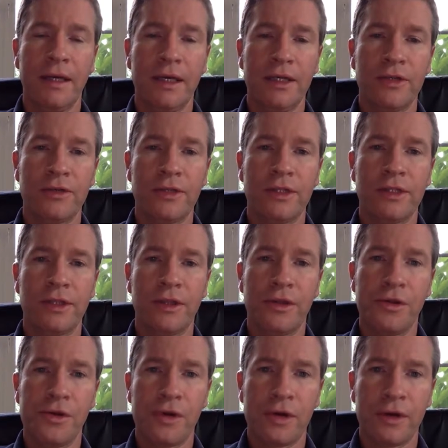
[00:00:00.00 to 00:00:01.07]
injuries to
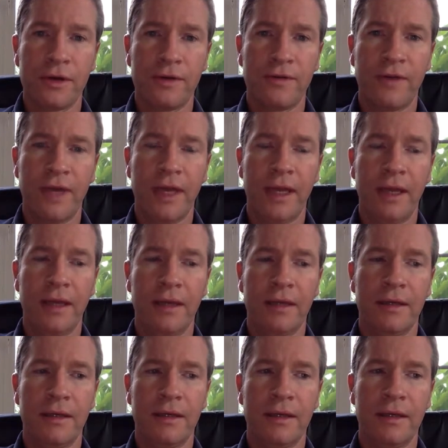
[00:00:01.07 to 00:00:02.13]
the nerve
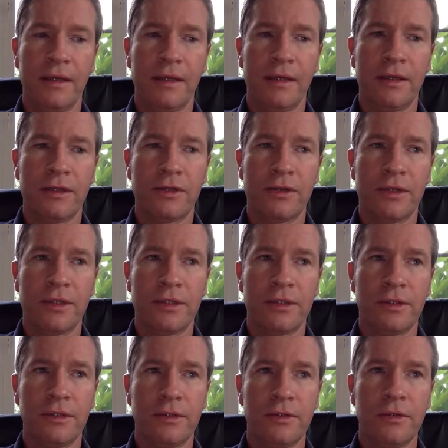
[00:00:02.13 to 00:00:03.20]
and injuries
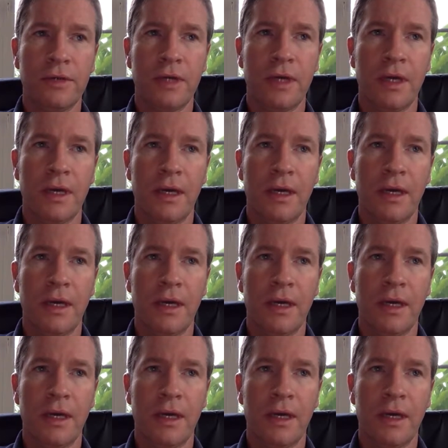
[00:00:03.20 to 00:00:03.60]
to